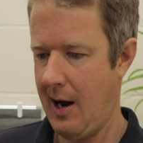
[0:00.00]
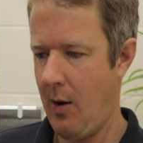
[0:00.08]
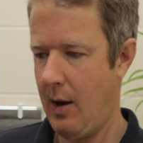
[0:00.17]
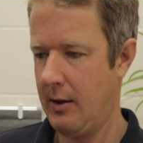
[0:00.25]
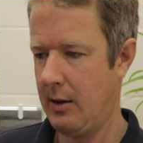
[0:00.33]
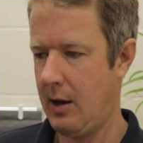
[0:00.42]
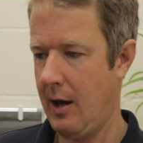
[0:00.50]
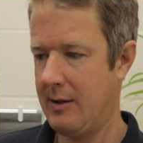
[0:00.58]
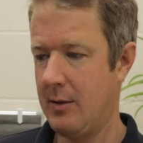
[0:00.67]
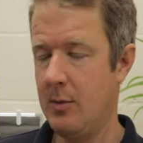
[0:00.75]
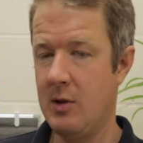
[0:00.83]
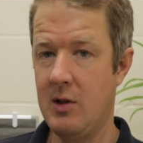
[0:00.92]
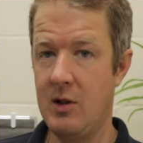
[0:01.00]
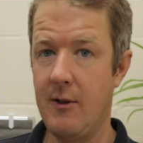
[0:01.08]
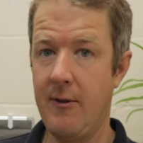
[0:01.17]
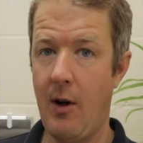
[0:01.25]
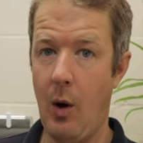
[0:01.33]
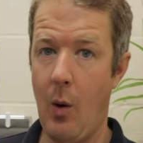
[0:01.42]
out and customers just to
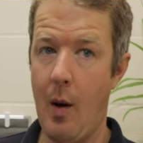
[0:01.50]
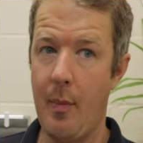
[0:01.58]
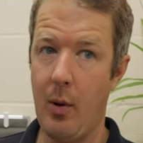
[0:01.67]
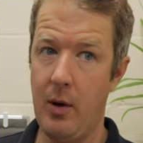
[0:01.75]
follow up